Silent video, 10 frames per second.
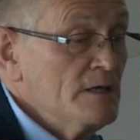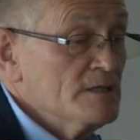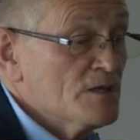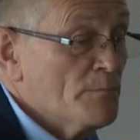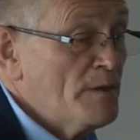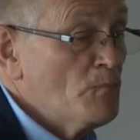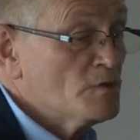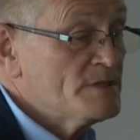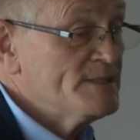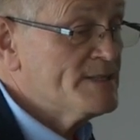So a bit more
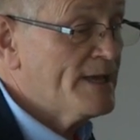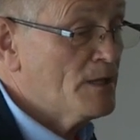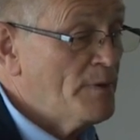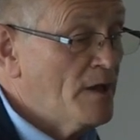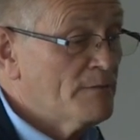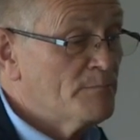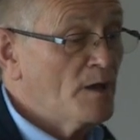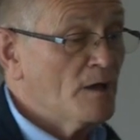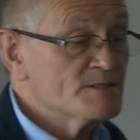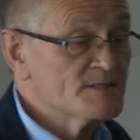detail about
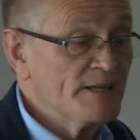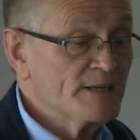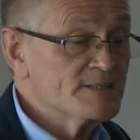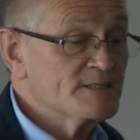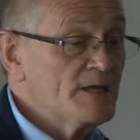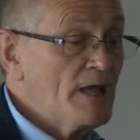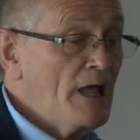Part 6.